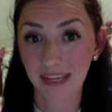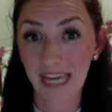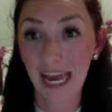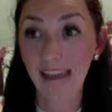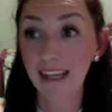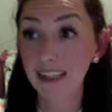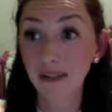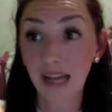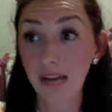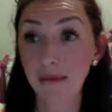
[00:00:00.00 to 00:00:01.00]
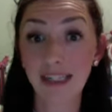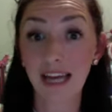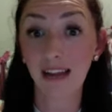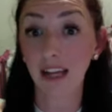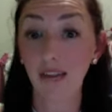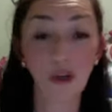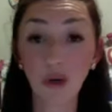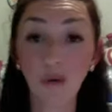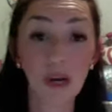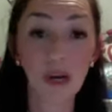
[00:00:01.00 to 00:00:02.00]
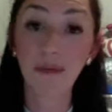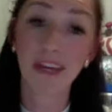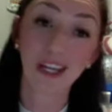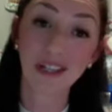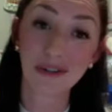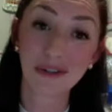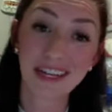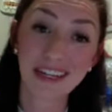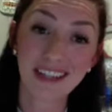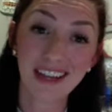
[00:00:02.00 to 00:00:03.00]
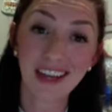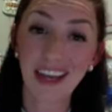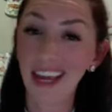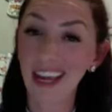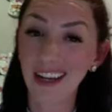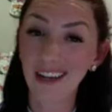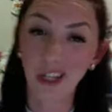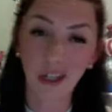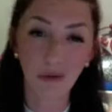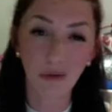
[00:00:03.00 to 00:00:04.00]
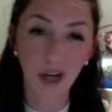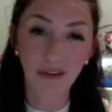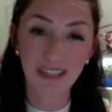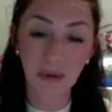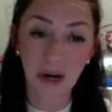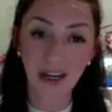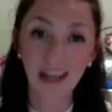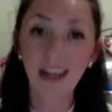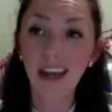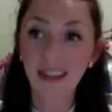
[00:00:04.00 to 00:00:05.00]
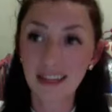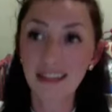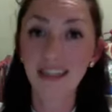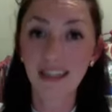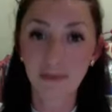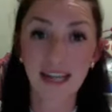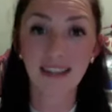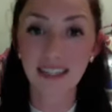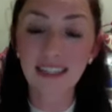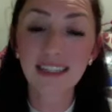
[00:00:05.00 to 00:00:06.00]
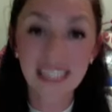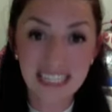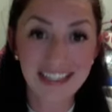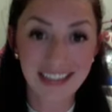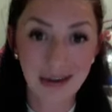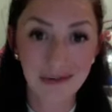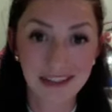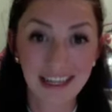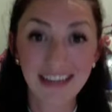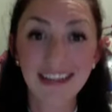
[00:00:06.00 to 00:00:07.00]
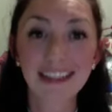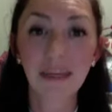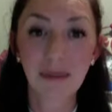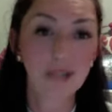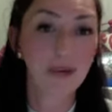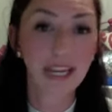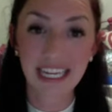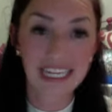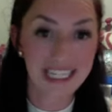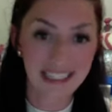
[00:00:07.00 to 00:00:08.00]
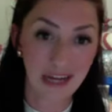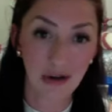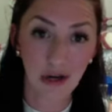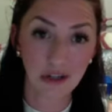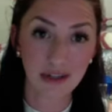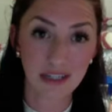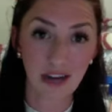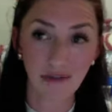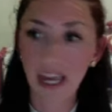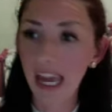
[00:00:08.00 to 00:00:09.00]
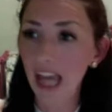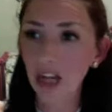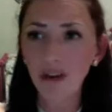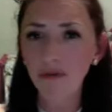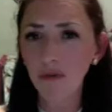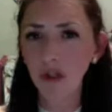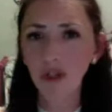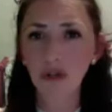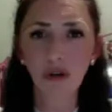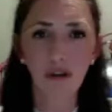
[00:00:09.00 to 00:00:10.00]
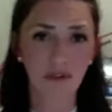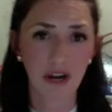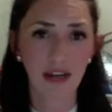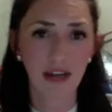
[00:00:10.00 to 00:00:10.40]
And that's kind of my tagline. If you don't want to be a consultant and you don't want to host a party, this is the best. This is the discount. Like this is the best way to get a discount on your stuff. And you have full control over it.